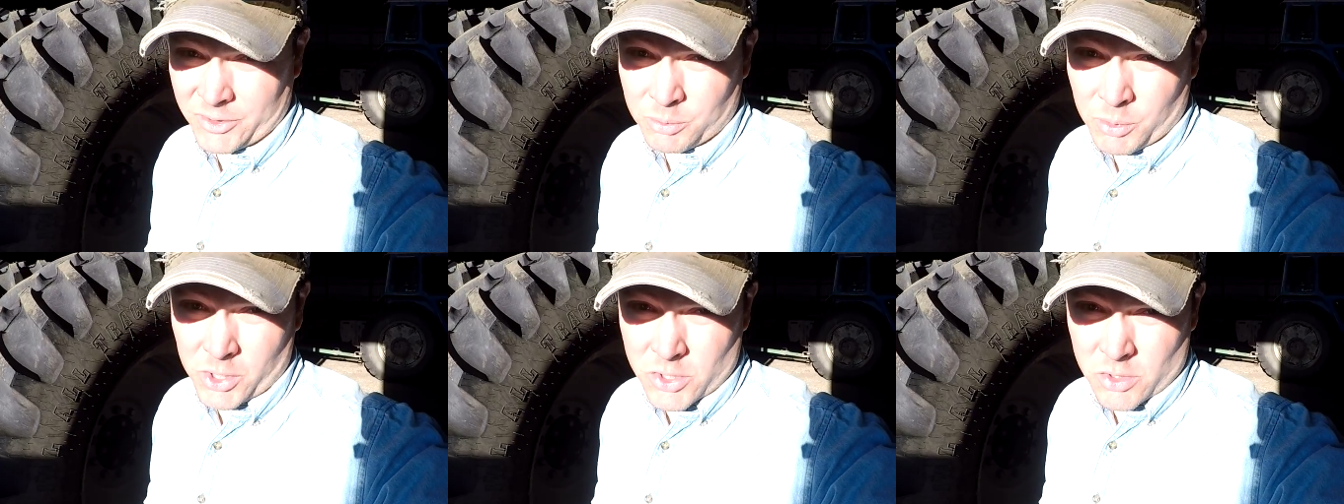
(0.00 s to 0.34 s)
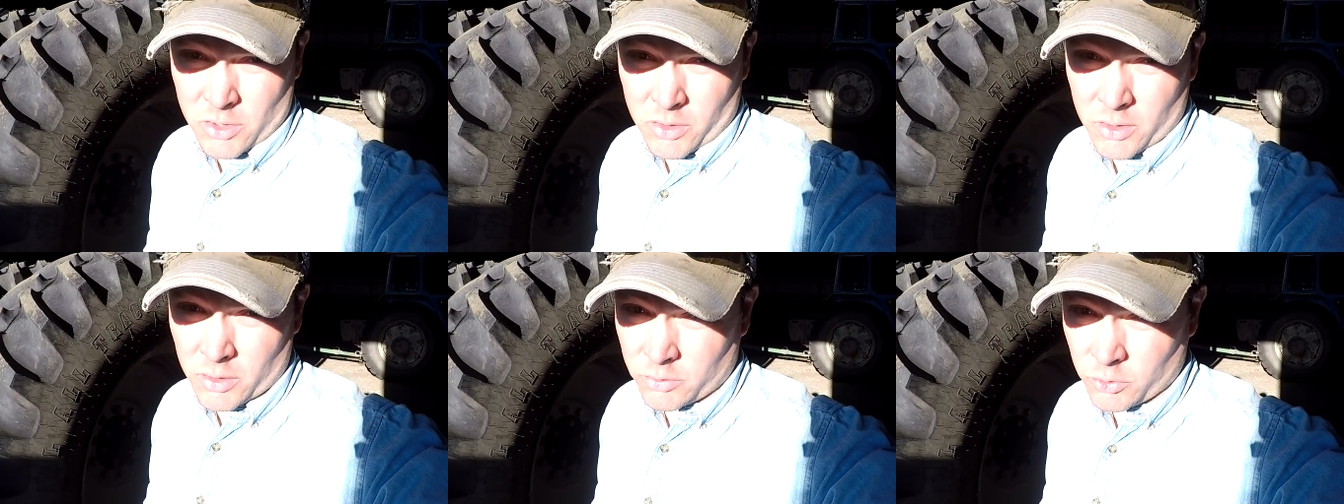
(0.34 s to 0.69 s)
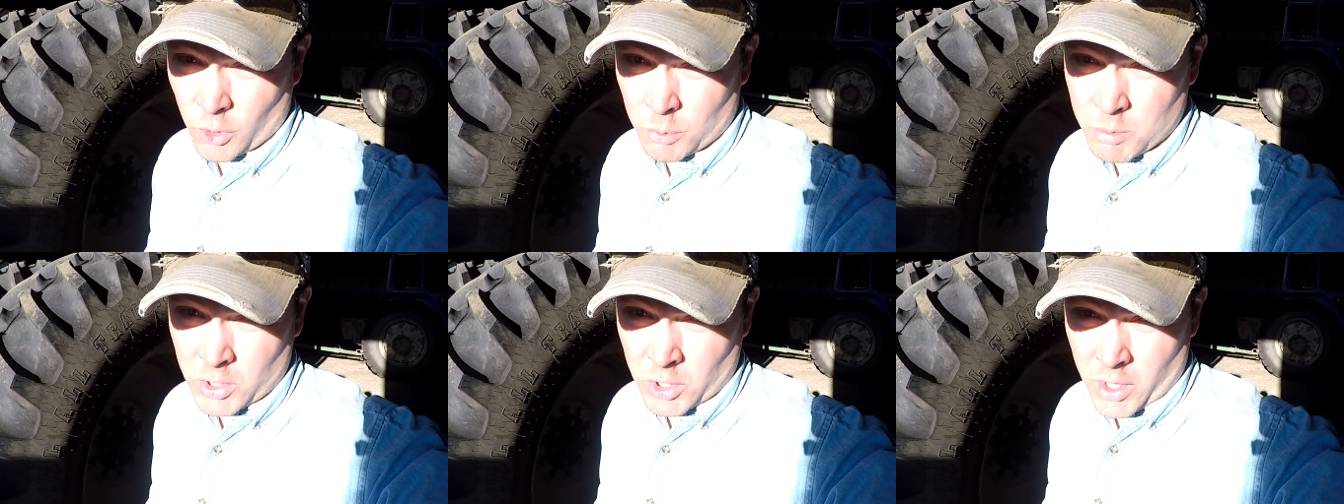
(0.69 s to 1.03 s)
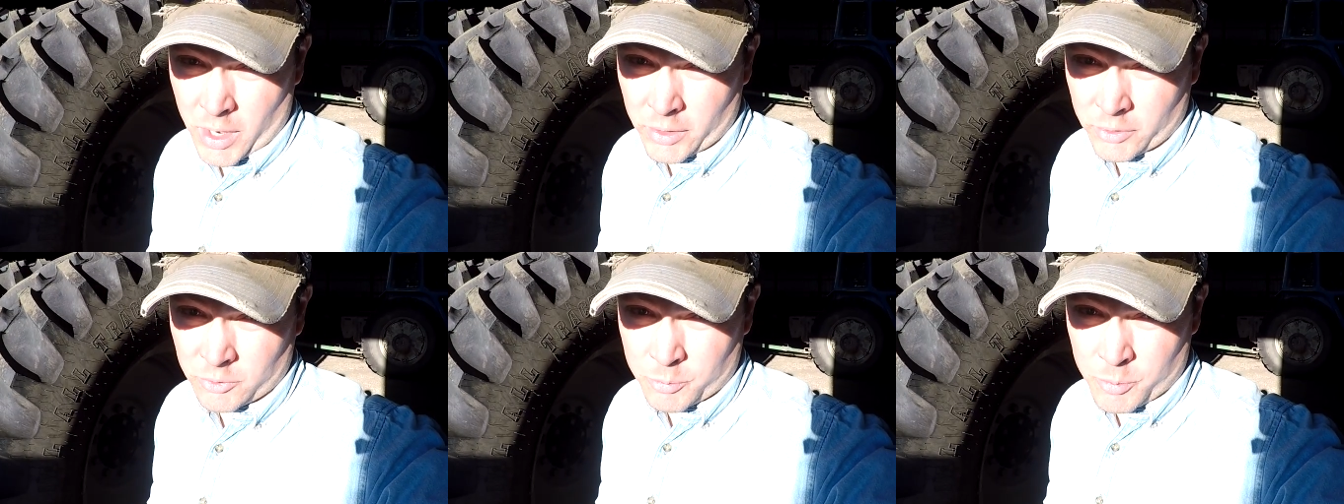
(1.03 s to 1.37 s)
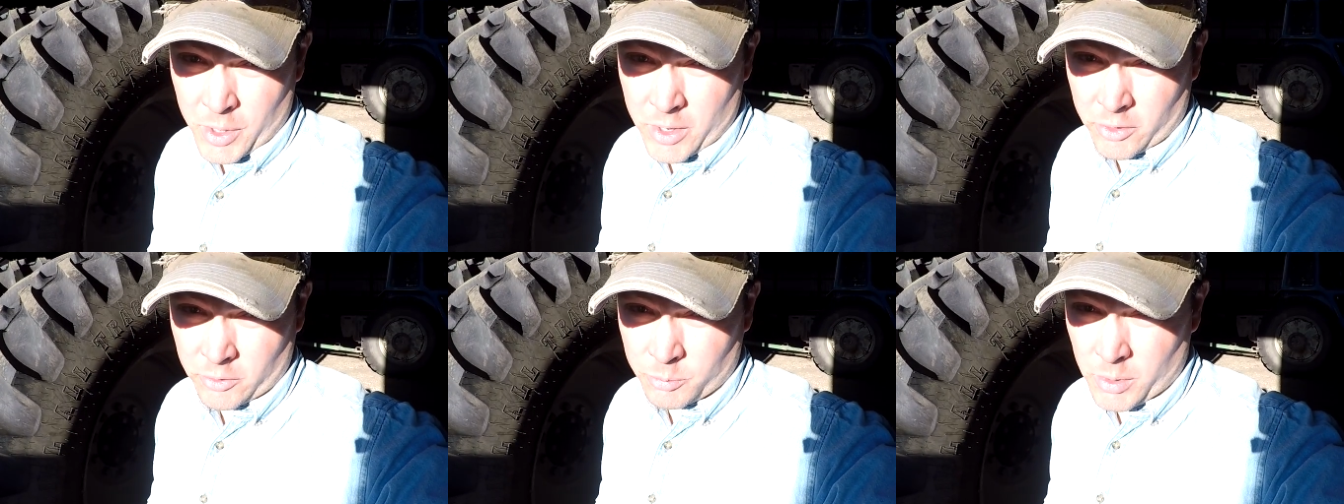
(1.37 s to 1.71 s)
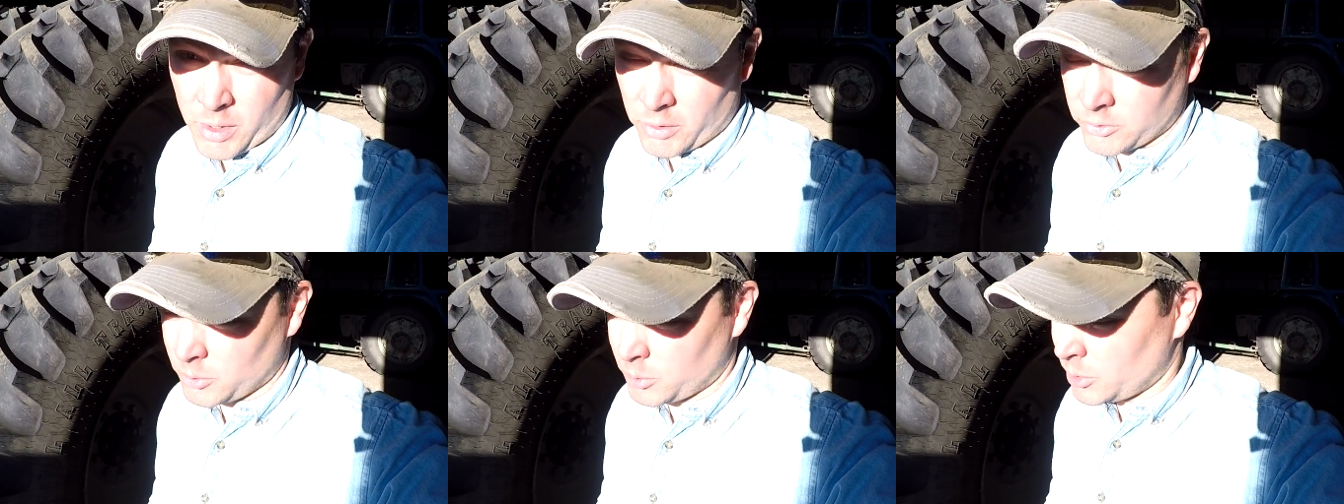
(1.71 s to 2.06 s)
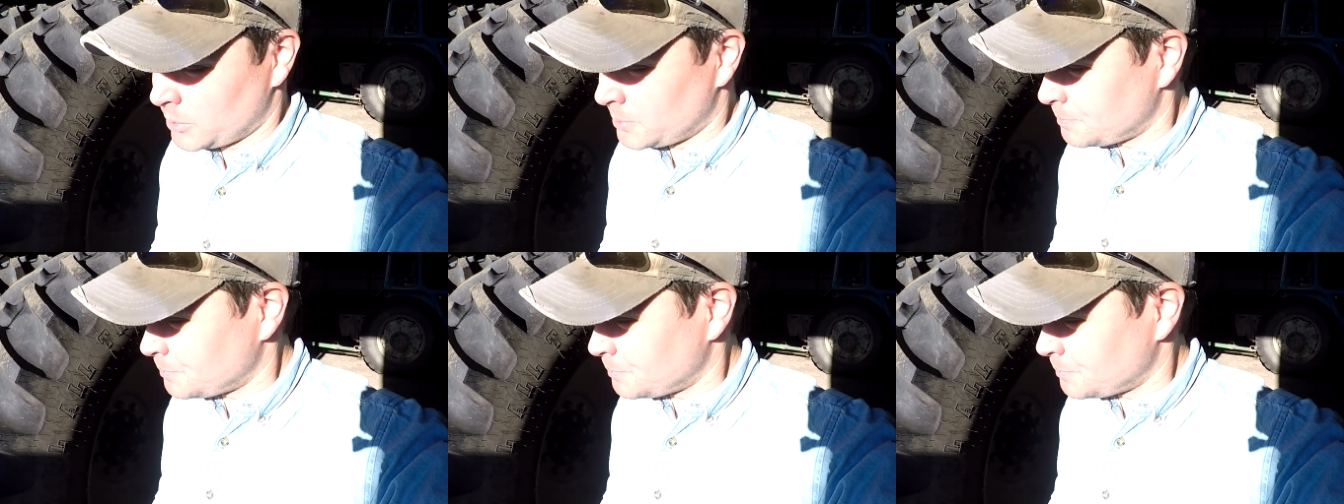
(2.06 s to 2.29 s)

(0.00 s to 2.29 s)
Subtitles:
much of the soybean ground sprayed as possible.